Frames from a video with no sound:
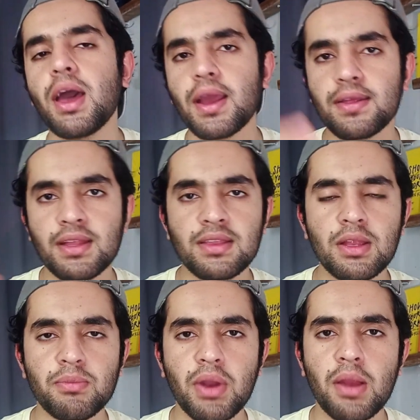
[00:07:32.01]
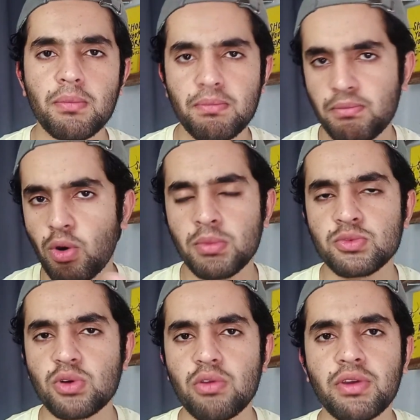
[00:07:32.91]
Okay, then in problem
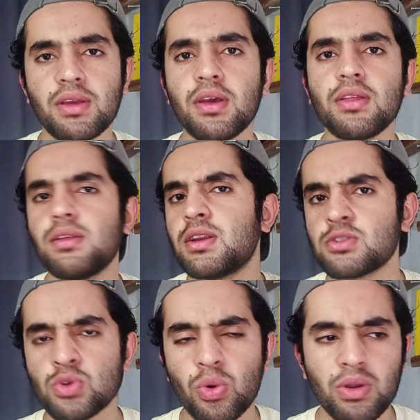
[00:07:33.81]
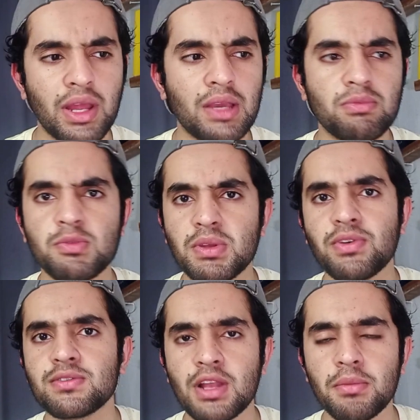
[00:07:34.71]
solving, there is no like
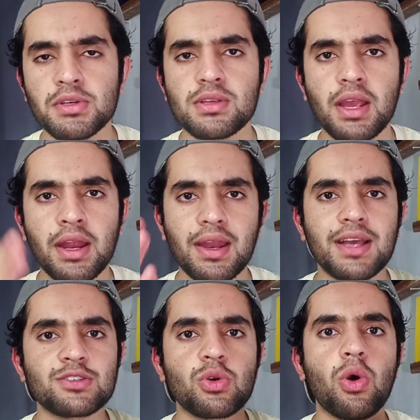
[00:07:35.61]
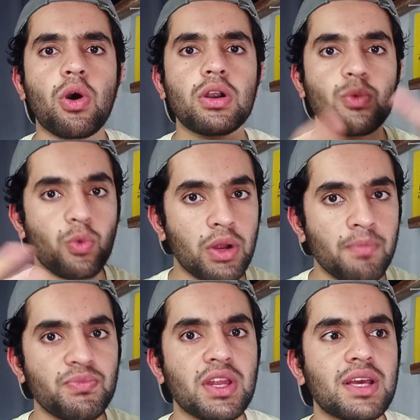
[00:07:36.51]
specific syllabus. It has got what?
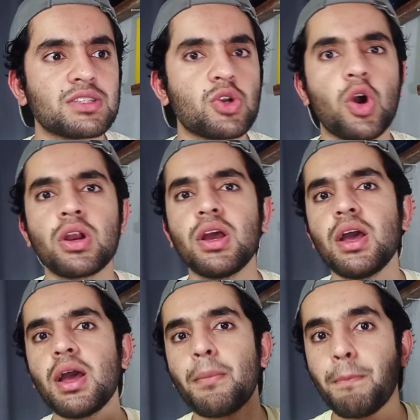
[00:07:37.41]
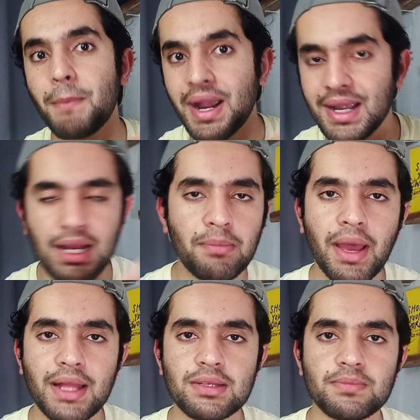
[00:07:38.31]
It has got mental
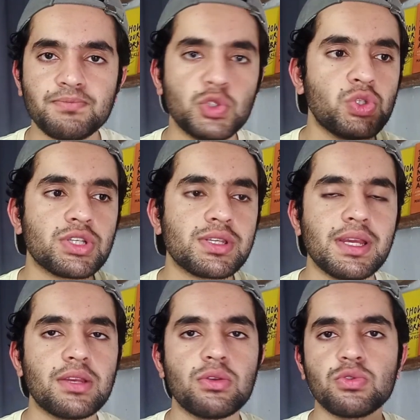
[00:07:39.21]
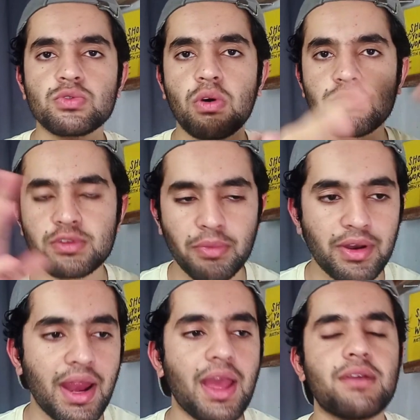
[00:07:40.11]
math. You just need to solve some
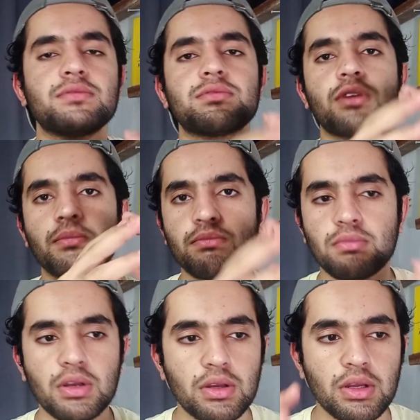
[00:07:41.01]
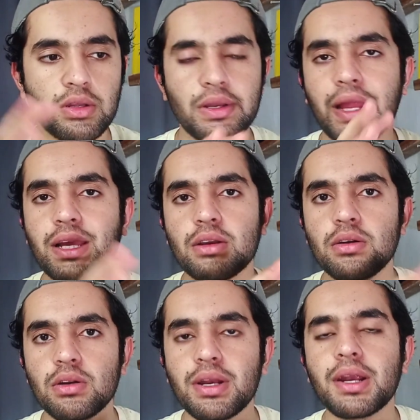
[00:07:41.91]
graph, some like
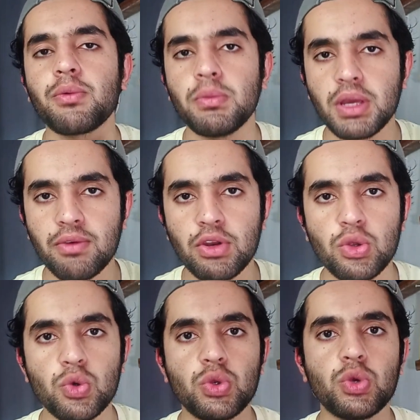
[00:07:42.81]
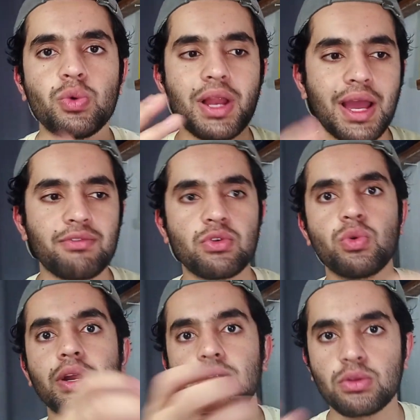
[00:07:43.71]
data will be given to you. You will have to
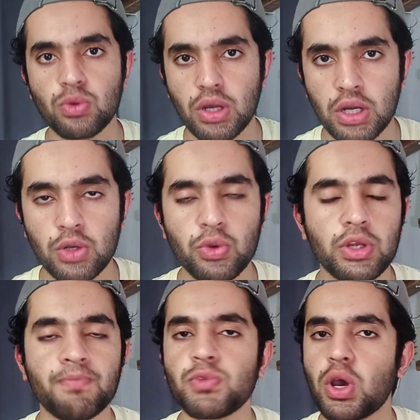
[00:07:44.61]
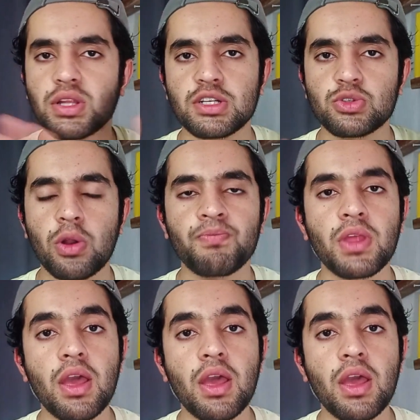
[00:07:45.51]
get to the conclusion. Okay, that's all.